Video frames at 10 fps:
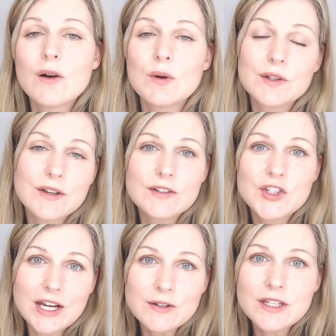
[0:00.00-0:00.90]
Well,
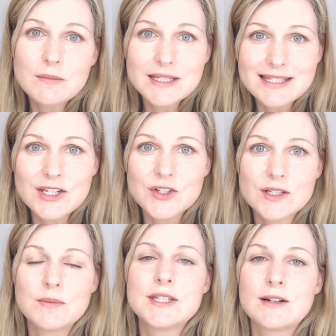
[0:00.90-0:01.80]
generally with
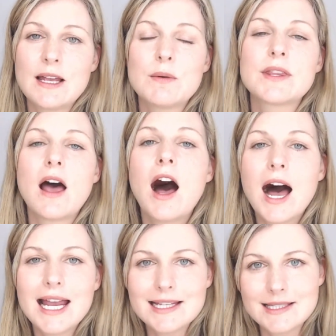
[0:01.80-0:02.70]
seizures, we start out with
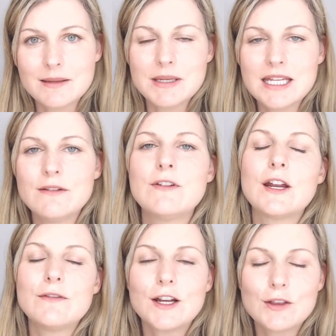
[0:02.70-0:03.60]
high CBD,
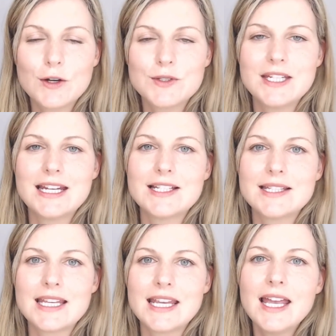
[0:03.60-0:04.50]
very, very low
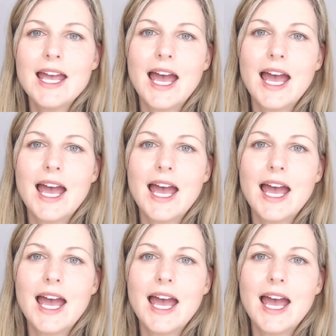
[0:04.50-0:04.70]
THC.